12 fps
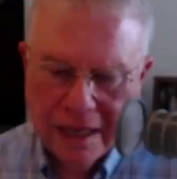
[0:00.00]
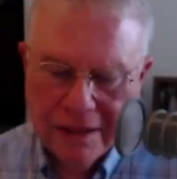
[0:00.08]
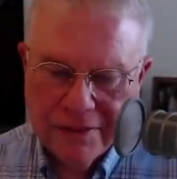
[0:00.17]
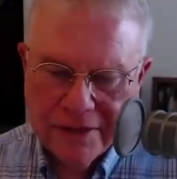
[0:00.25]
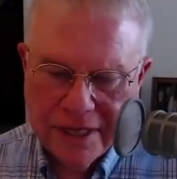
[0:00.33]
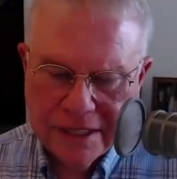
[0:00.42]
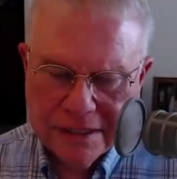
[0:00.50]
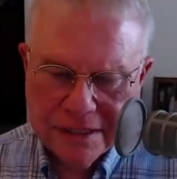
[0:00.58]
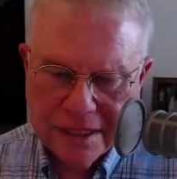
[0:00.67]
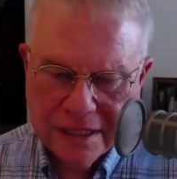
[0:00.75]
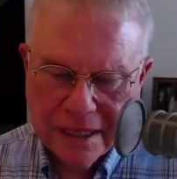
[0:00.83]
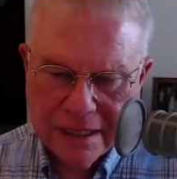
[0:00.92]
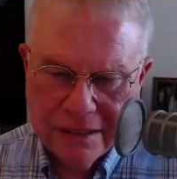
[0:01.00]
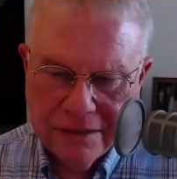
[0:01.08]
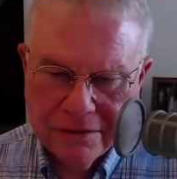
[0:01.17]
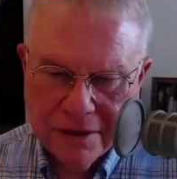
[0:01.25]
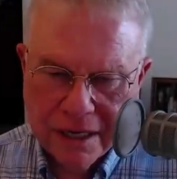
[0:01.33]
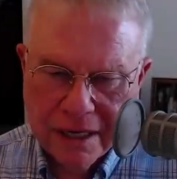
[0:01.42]
The next thing I
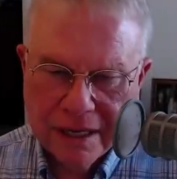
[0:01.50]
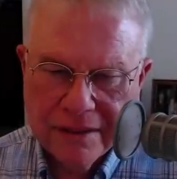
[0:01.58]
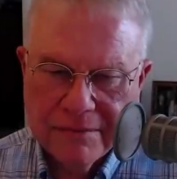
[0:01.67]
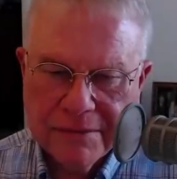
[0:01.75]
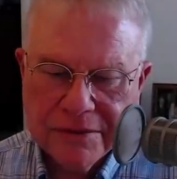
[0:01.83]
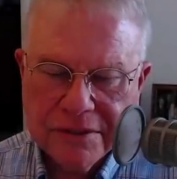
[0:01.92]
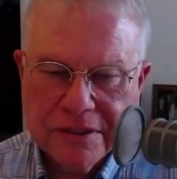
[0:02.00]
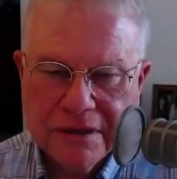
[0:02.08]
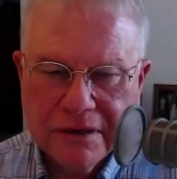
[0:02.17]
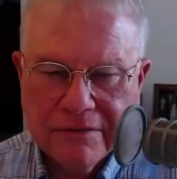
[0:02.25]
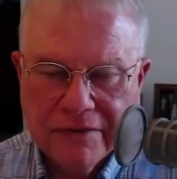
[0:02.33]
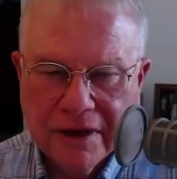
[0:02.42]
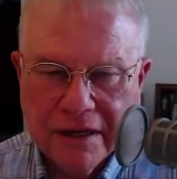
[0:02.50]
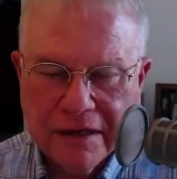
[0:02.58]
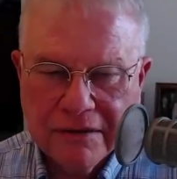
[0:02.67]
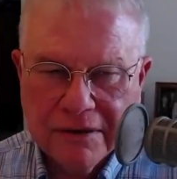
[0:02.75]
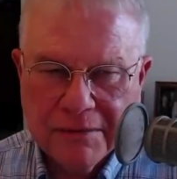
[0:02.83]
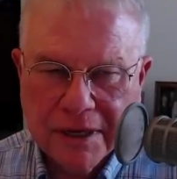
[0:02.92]
knew, I had the most
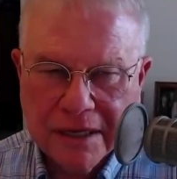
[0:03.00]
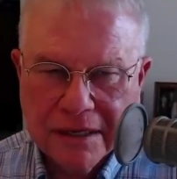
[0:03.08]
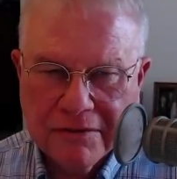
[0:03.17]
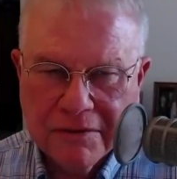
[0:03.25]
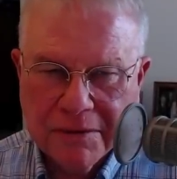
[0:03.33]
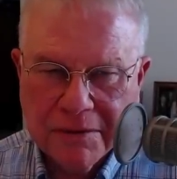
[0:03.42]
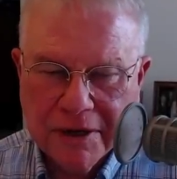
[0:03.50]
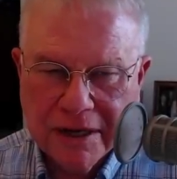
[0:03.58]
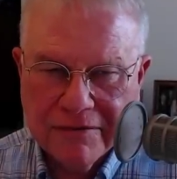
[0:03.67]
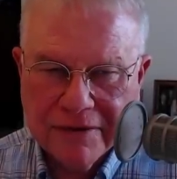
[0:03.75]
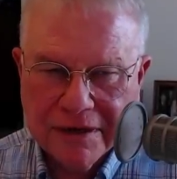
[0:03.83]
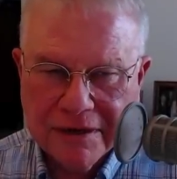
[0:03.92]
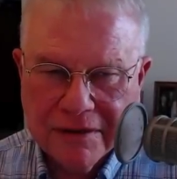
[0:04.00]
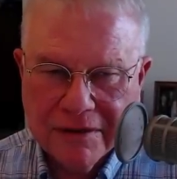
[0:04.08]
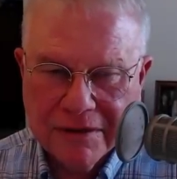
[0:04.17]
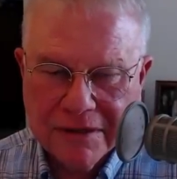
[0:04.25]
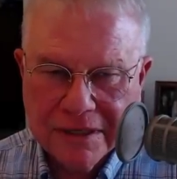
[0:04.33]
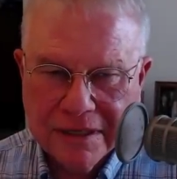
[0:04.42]
terrifying dream I can remember having in a
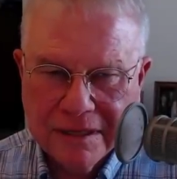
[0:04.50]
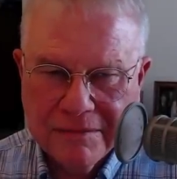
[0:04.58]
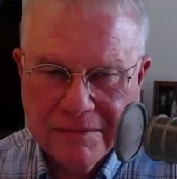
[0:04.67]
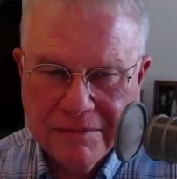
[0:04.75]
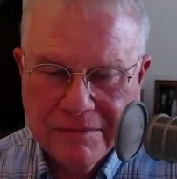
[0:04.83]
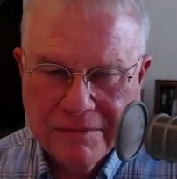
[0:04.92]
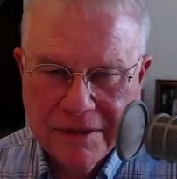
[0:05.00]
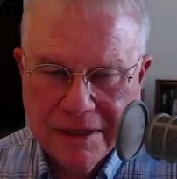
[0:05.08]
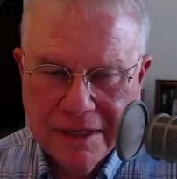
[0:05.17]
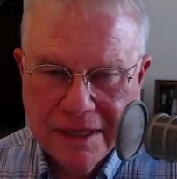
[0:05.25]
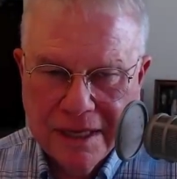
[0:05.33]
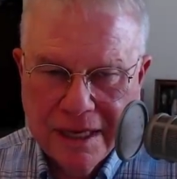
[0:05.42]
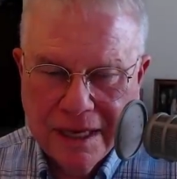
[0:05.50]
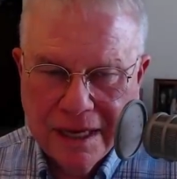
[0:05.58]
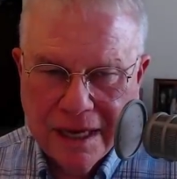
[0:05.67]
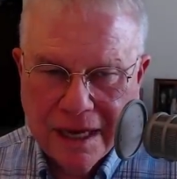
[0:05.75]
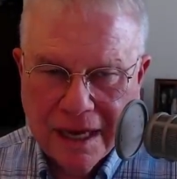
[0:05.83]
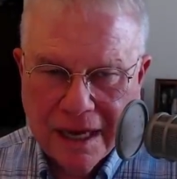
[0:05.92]
long time.
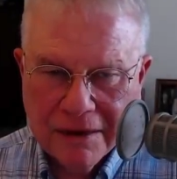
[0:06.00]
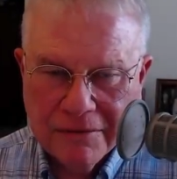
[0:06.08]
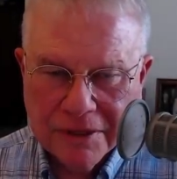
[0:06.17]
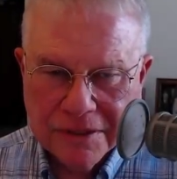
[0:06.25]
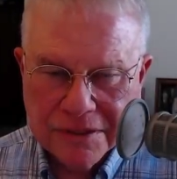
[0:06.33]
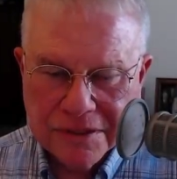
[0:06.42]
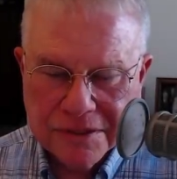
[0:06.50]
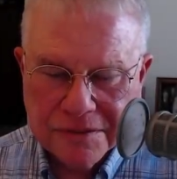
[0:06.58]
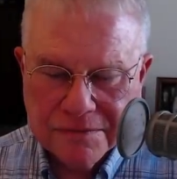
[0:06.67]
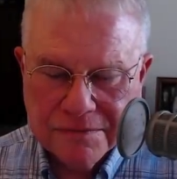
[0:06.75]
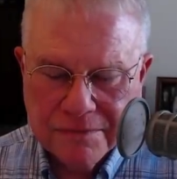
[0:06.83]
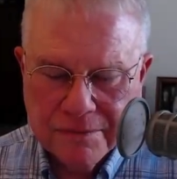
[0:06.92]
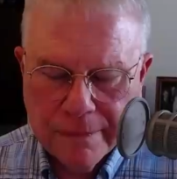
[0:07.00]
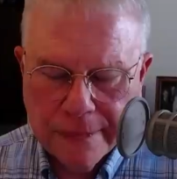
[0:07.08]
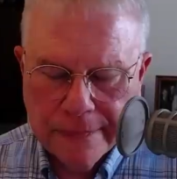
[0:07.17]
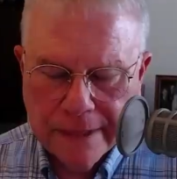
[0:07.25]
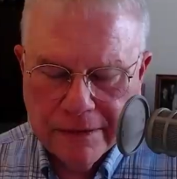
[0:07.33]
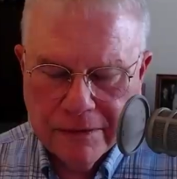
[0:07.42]
I was
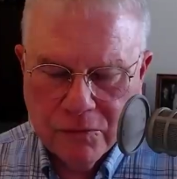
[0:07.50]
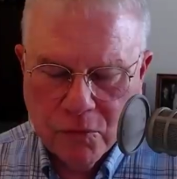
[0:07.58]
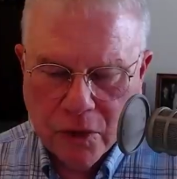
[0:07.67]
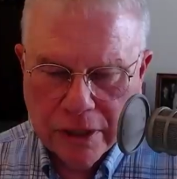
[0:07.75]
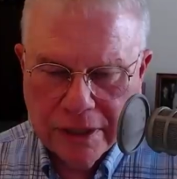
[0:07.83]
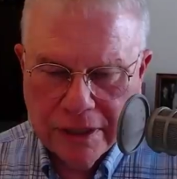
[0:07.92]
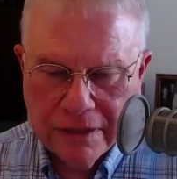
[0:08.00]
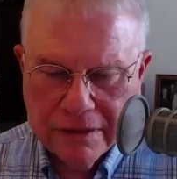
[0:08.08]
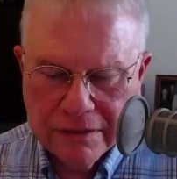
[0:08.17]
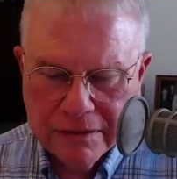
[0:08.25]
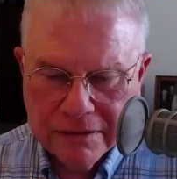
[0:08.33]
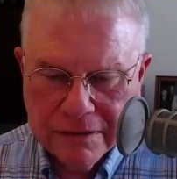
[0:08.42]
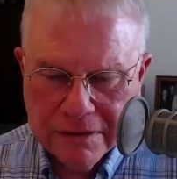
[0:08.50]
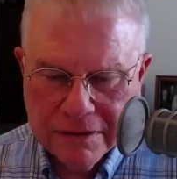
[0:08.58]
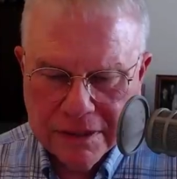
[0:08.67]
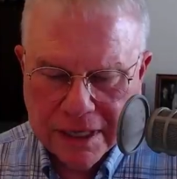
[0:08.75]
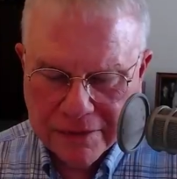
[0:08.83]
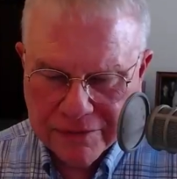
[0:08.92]
walking
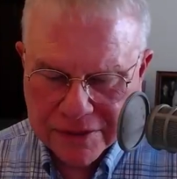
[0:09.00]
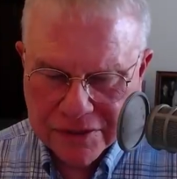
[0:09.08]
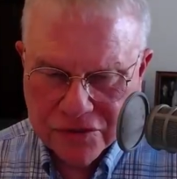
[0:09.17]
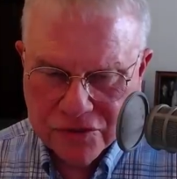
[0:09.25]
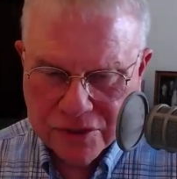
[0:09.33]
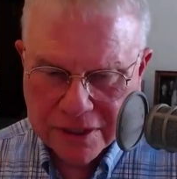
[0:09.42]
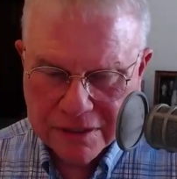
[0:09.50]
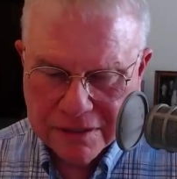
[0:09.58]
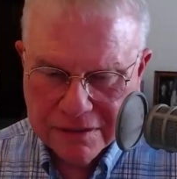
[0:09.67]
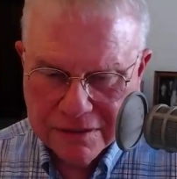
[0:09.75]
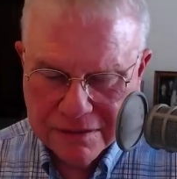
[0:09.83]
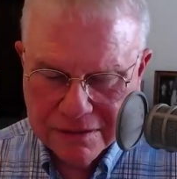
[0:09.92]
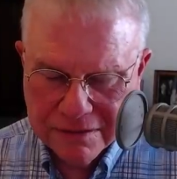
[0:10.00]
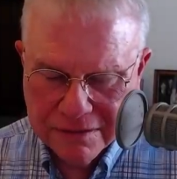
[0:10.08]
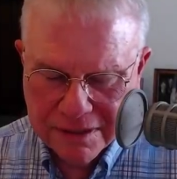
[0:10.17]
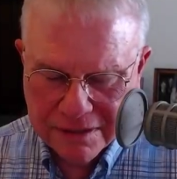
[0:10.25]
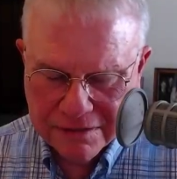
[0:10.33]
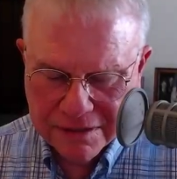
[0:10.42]
down the street
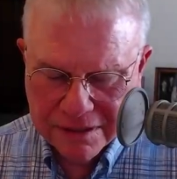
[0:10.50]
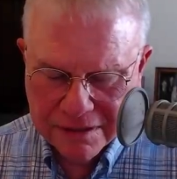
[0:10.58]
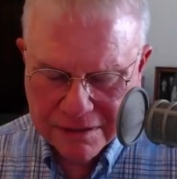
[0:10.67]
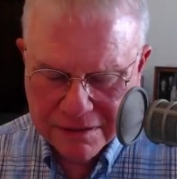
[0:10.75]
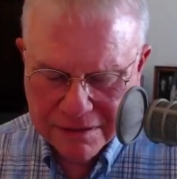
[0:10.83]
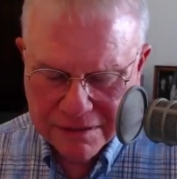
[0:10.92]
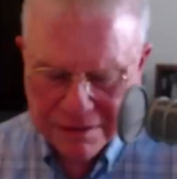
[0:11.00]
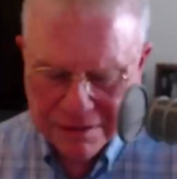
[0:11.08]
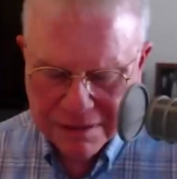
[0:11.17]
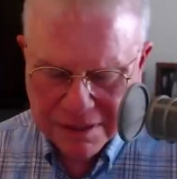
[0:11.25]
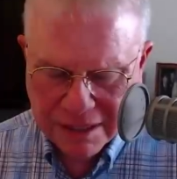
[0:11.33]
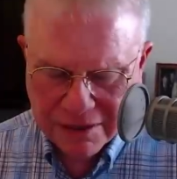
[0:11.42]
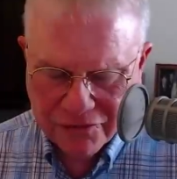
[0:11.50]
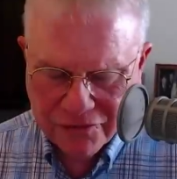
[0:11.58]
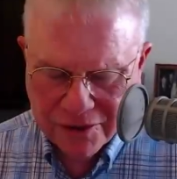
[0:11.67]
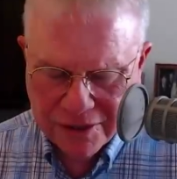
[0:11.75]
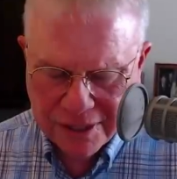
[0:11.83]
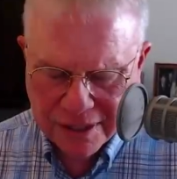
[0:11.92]
here in
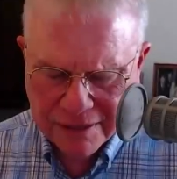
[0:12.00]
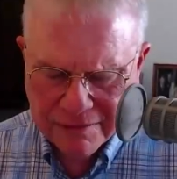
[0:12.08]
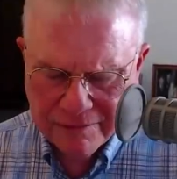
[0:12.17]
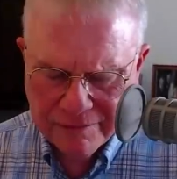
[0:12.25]
California,